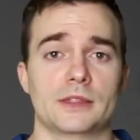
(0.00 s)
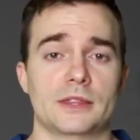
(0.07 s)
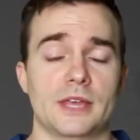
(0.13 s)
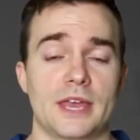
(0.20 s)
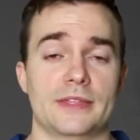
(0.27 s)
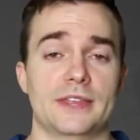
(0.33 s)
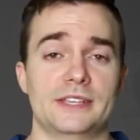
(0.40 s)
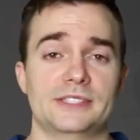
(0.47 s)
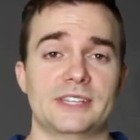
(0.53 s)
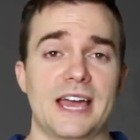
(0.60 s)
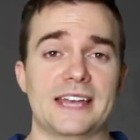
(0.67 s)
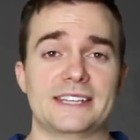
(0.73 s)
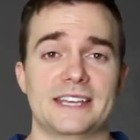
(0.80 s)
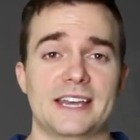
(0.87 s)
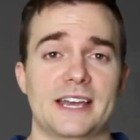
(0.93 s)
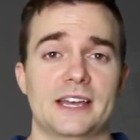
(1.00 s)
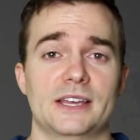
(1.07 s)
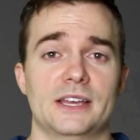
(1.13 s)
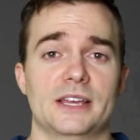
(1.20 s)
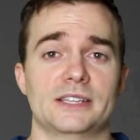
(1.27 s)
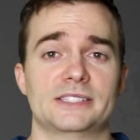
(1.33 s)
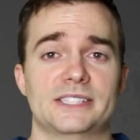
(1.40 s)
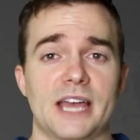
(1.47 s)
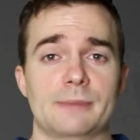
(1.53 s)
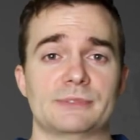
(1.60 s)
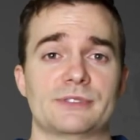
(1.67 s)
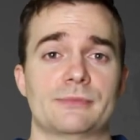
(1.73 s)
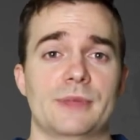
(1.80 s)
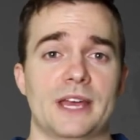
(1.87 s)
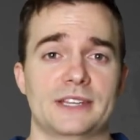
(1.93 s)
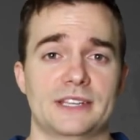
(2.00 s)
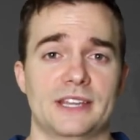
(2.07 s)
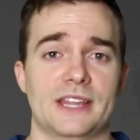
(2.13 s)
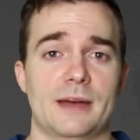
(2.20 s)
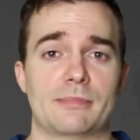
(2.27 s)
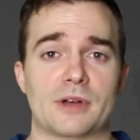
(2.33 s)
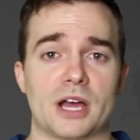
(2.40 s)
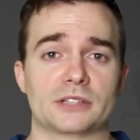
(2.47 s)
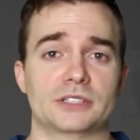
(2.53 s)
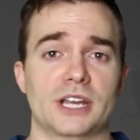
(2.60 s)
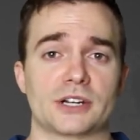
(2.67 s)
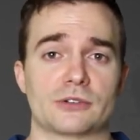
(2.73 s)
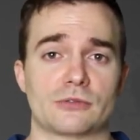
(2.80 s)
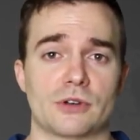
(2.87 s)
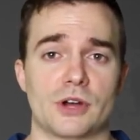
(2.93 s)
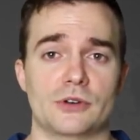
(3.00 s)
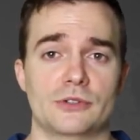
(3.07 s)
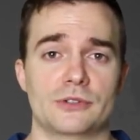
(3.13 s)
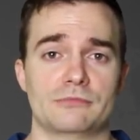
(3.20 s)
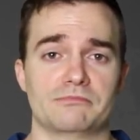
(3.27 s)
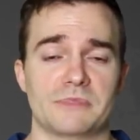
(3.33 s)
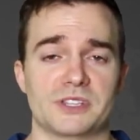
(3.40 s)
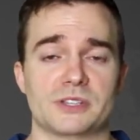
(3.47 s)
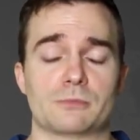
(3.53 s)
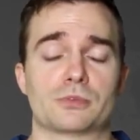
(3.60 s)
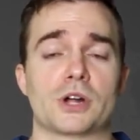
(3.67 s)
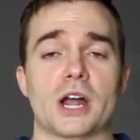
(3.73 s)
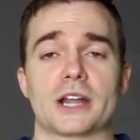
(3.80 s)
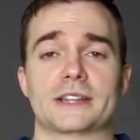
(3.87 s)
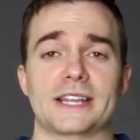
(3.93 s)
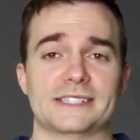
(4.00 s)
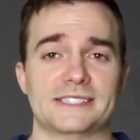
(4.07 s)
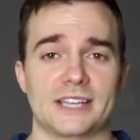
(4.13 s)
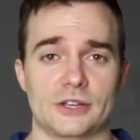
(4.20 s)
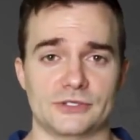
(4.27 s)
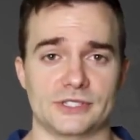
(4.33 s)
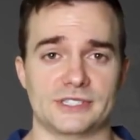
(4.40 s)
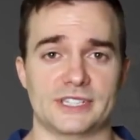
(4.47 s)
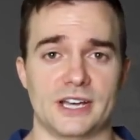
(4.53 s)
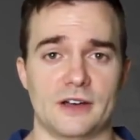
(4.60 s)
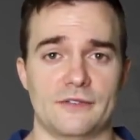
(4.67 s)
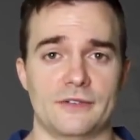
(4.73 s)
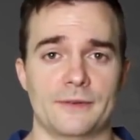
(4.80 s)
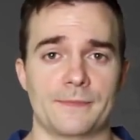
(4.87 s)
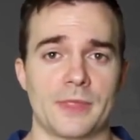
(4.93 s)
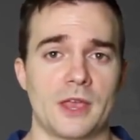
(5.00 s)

And this idea stems from the idea that product-led growth is a product that sells itself.